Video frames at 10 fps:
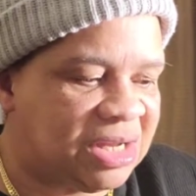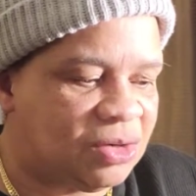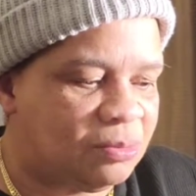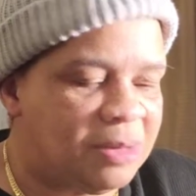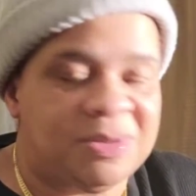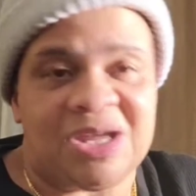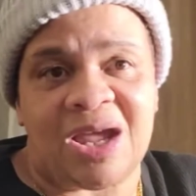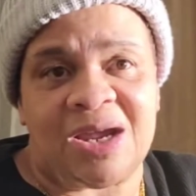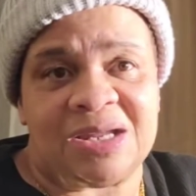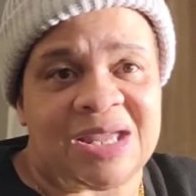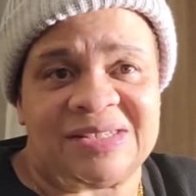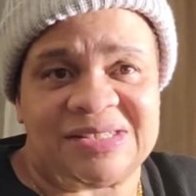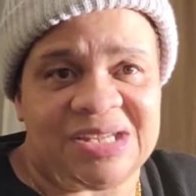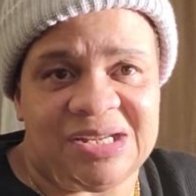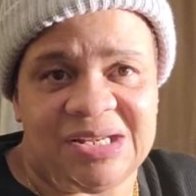Or maybe y'all y'all
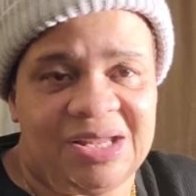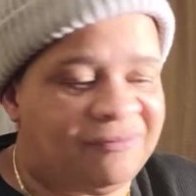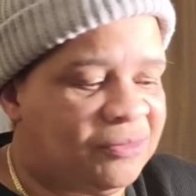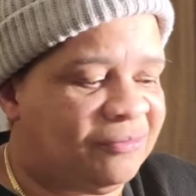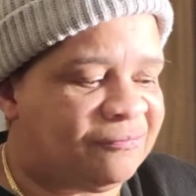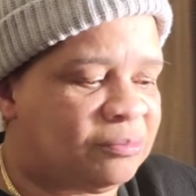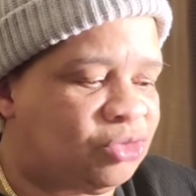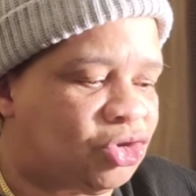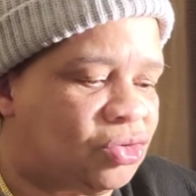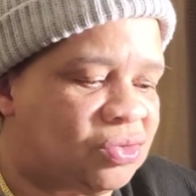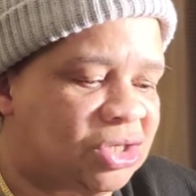seen it if you're from Jersey.